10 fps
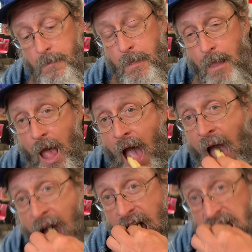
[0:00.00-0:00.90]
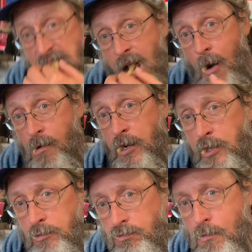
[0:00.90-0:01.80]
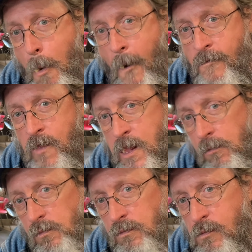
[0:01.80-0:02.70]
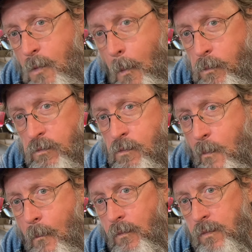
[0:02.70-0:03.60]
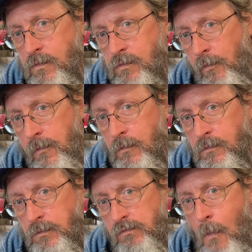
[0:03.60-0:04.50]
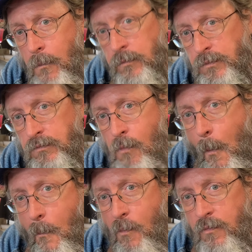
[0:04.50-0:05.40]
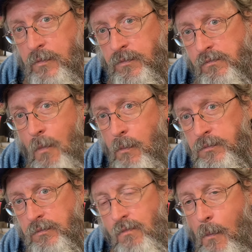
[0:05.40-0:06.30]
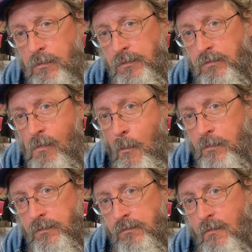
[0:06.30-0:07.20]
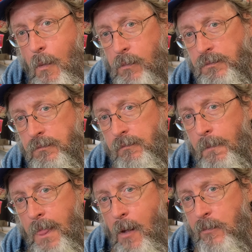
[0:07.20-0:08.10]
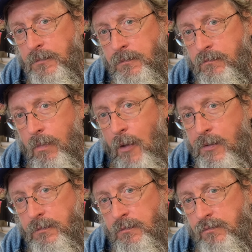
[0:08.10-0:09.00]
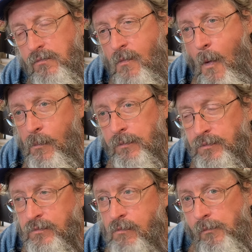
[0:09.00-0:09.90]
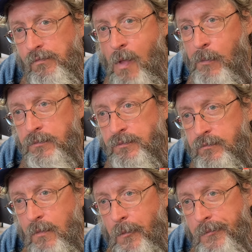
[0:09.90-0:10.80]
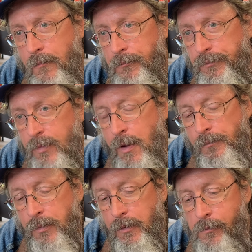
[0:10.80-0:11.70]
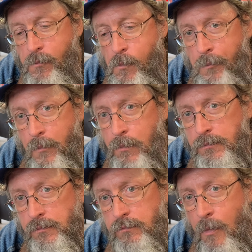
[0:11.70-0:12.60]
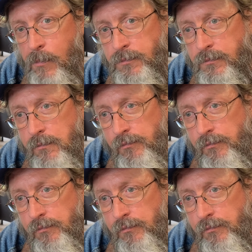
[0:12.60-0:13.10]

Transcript: Tesla Model Y, let's say, has a very efficient heating and cooling system. And could certainly heat the car up to somewhere over one hundred degrees for a few minutes, roll down the windows after, let it air out. It would be safer than being in a bus.